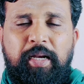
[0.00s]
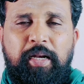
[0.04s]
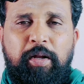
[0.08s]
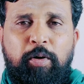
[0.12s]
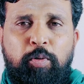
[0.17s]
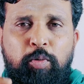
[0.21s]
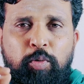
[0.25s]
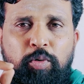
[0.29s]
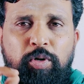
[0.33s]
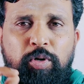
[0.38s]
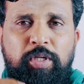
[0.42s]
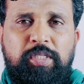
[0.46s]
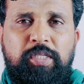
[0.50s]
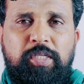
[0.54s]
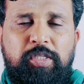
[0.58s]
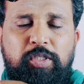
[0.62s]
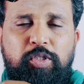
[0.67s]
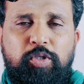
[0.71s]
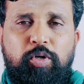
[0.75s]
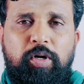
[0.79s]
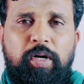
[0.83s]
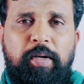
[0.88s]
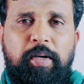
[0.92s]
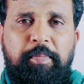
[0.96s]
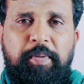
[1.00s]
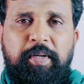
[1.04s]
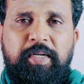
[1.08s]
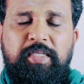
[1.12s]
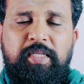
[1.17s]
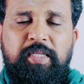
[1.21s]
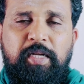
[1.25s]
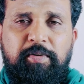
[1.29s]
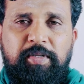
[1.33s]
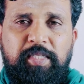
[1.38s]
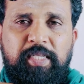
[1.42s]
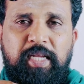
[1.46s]
Now, who is this Chola
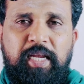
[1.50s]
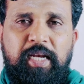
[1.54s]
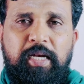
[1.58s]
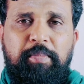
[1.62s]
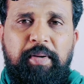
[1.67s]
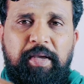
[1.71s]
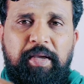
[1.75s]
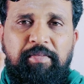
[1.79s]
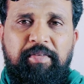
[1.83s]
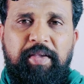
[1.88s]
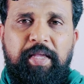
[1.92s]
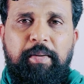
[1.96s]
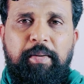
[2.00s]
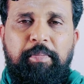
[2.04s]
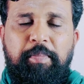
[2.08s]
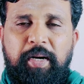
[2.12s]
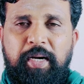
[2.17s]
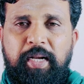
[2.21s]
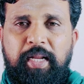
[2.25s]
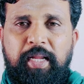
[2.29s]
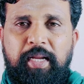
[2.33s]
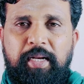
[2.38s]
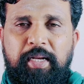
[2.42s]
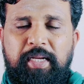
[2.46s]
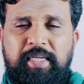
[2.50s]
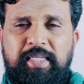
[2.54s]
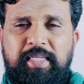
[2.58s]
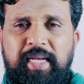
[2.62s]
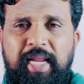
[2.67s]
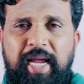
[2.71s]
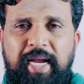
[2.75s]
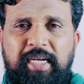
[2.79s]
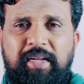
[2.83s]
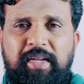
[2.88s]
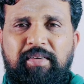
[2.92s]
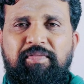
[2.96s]
prince that was killed by Veera Pandyan? It's
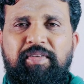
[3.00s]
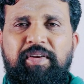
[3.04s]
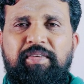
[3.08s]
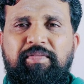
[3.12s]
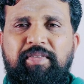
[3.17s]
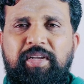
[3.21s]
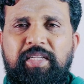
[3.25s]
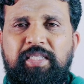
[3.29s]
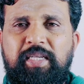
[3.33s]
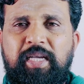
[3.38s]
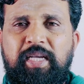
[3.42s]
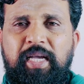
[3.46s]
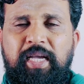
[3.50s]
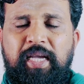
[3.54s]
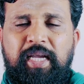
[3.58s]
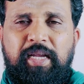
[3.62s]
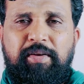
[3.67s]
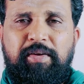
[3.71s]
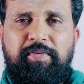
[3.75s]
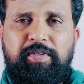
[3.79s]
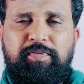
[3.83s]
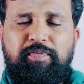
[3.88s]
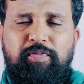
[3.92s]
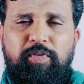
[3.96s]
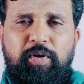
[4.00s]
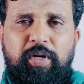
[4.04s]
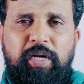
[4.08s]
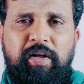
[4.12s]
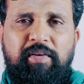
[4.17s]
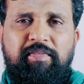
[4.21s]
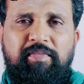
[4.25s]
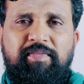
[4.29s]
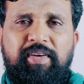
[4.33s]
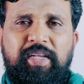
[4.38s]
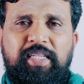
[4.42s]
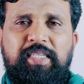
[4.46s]
an act of revenge. It was full
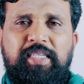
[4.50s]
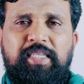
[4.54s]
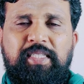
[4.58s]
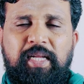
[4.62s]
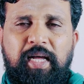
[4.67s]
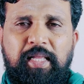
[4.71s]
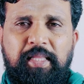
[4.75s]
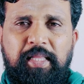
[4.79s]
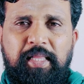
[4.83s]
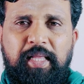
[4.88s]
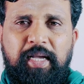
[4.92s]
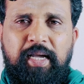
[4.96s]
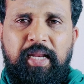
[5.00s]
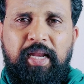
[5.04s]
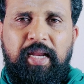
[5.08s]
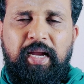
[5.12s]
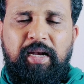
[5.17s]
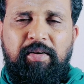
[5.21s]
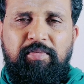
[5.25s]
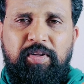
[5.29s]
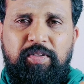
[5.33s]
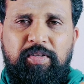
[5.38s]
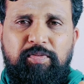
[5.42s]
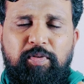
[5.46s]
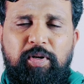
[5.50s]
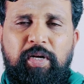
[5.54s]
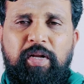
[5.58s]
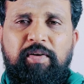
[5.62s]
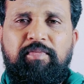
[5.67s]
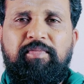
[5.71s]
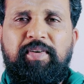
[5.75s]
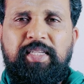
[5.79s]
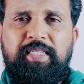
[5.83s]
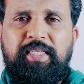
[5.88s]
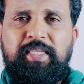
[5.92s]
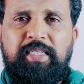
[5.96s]
of vengeance. Aditha Karikalan was full
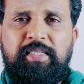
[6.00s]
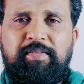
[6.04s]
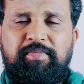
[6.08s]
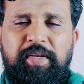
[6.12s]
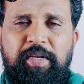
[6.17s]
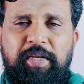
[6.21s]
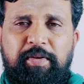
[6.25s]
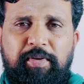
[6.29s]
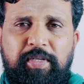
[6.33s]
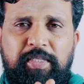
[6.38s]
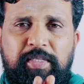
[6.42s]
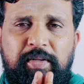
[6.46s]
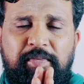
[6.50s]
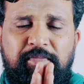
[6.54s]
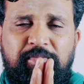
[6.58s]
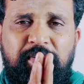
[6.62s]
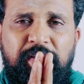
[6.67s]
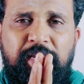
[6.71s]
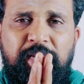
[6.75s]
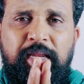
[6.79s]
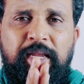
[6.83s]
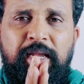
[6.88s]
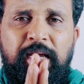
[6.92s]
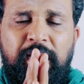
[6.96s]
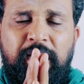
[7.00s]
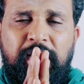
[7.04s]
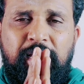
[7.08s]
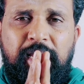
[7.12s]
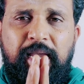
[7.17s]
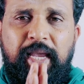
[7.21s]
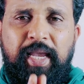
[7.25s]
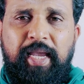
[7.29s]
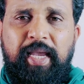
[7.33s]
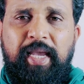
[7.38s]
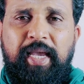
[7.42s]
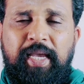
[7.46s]
of vengeance. When he was a very
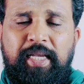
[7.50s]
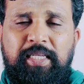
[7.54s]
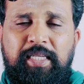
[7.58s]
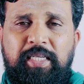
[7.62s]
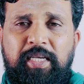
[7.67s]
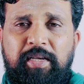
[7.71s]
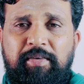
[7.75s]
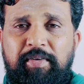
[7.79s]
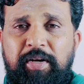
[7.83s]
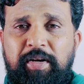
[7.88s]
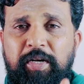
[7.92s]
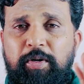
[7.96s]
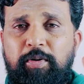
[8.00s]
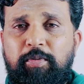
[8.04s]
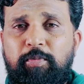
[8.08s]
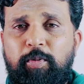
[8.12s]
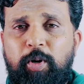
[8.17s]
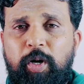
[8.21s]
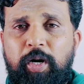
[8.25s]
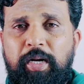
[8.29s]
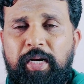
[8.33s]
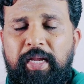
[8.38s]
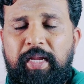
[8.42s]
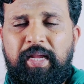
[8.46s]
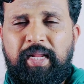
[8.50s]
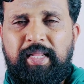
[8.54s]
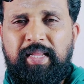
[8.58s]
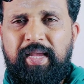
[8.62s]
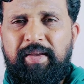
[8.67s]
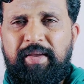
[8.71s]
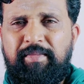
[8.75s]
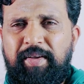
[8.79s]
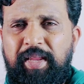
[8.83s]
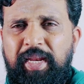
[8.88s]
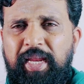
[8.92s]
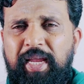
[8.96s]
young age, he went to war. At
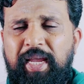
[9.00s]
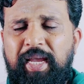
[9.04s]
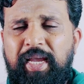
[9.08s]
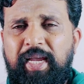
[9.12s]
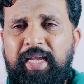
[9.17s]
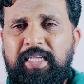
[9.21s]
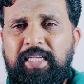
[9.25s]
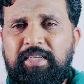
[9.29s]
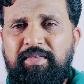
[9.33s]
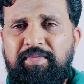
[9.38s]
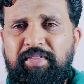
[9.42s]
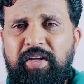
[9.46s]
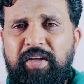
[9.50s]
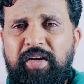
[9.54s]
the very young age of